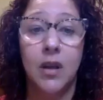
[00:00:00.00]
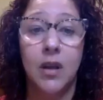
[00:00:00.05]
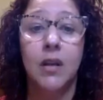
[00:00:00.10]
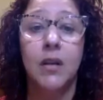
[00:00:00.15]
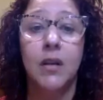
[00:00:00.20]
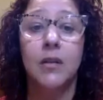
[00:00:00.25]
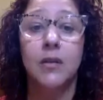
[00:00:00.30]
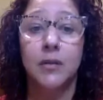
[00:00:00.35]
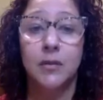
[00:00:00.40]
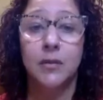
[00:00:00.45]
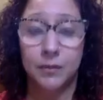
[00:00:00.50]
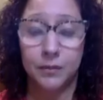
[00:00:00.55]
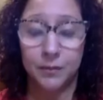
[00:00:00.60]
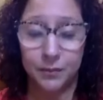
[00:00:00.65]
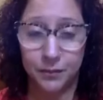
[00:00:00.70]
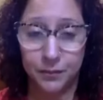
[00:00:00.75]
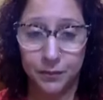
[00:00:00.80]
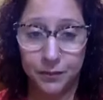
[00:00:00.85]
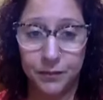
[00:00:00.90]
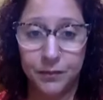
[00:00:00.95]
Saying no
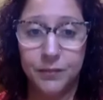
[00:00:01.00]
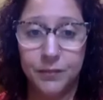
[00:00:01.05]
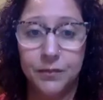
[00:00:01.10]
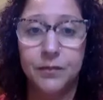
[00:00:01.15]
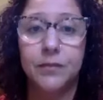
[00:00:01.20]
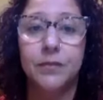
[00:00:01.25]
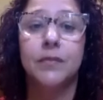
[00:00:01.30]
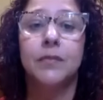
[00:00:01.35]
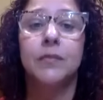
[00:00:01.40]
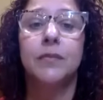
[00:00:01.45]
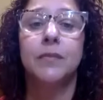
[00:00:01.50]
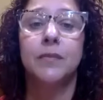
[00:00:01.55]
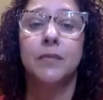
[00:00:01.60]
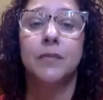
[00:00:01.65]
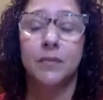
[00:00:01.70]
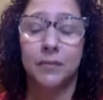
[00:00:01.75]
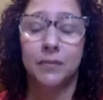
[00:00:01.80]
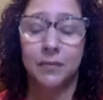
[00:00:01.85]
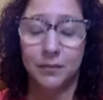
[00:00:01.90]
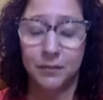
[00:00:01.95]
is self
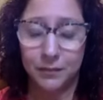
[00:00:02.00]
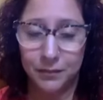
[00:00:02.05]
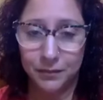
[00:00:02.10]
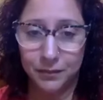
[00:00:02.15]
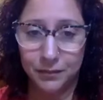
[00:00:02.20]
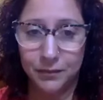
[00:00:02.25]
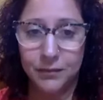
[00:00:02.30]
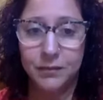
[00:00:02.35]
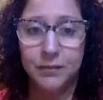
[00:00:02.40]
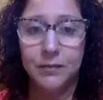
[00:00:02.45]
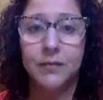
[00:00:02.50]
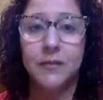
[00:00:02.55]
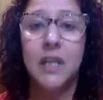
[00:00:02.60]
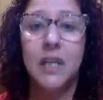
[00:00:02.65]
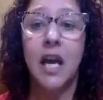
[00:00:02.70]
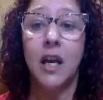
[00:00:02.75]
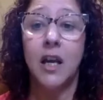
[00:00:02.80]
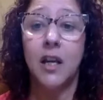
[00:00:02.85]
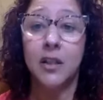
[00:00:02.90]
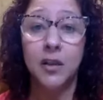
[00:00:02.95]
care.
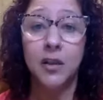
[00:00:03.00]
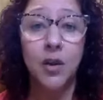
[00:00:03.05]
Yeah,